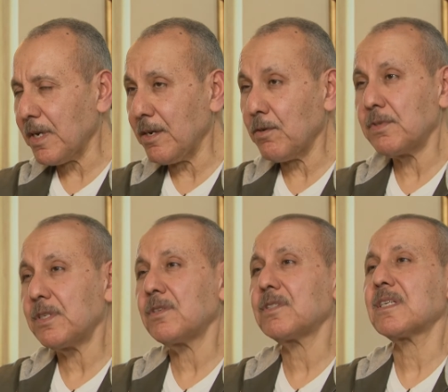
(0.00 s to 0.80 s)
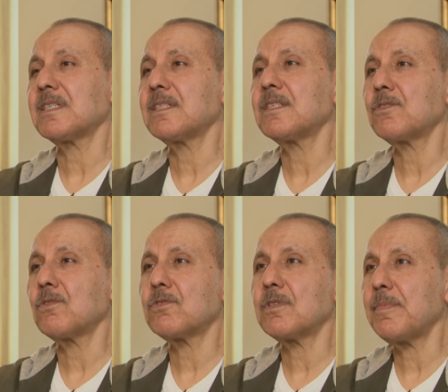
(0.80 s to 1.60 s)
and obviously, the success is
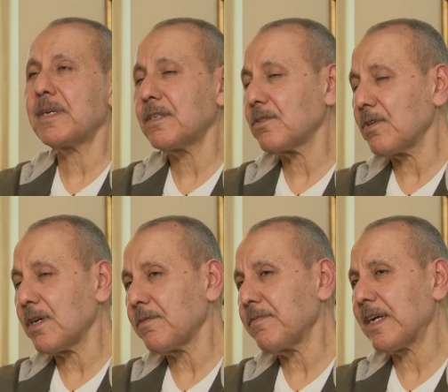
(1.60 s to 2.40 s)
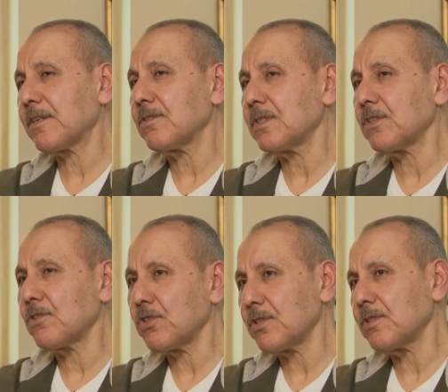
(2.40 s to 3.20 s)
also dependent on other factors. It's
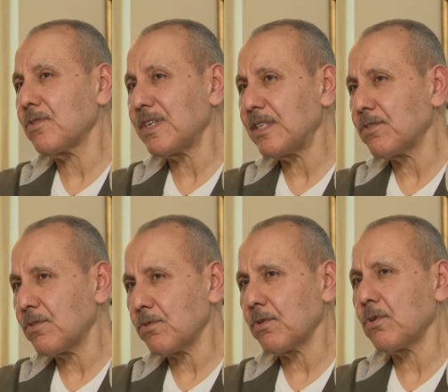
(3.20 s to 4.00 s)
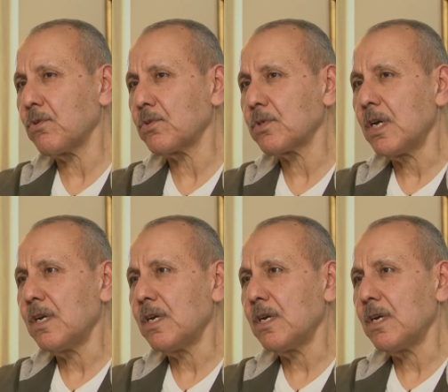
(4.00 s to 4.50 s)
not just the reason or the cause.